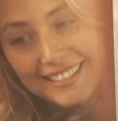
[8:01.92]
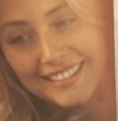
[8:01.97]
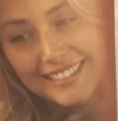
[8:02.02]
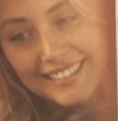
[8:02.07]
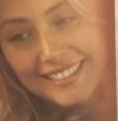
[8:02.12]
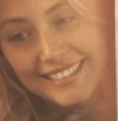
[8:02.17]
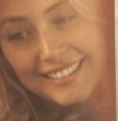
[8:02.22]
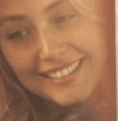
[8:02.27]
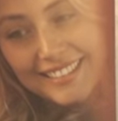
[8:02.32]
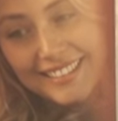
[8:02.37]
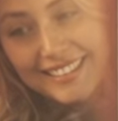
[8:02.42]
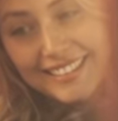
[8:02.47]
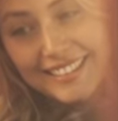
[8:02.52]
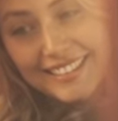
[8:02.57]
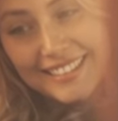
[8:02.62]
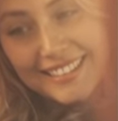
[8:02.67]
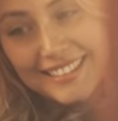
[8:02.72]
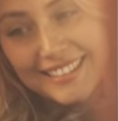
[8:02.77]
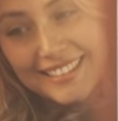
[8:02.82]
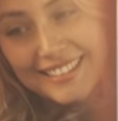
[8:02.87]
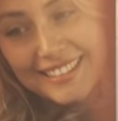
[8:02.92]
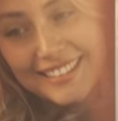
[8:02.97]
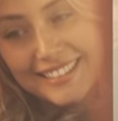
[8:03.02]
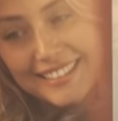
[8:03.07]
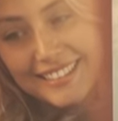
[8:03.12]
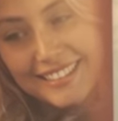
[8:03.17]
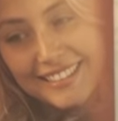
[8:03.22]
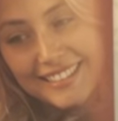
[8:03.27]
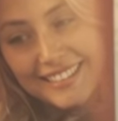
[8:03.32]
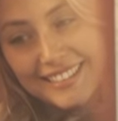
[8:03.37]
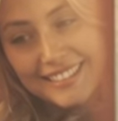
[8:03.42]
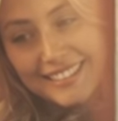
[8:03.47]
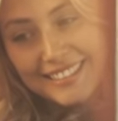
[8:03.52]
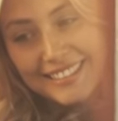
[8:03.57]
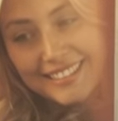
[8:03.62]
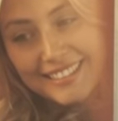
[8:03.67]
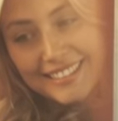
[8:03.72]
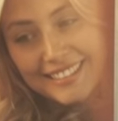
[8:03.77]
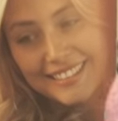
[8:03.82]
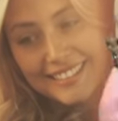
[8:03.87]

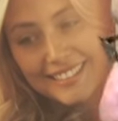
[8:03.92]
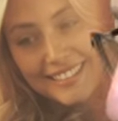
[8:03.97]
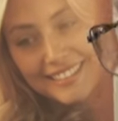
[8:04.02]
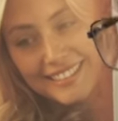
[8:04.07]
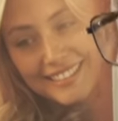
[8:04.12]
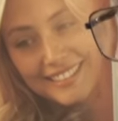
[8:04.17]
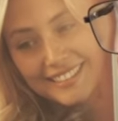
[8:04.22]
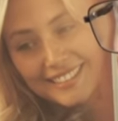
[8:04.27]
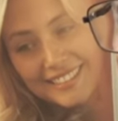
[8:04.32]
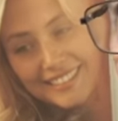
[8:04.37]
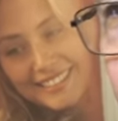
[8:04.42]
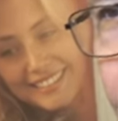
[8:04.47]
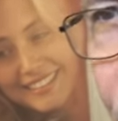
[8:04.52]
(silent)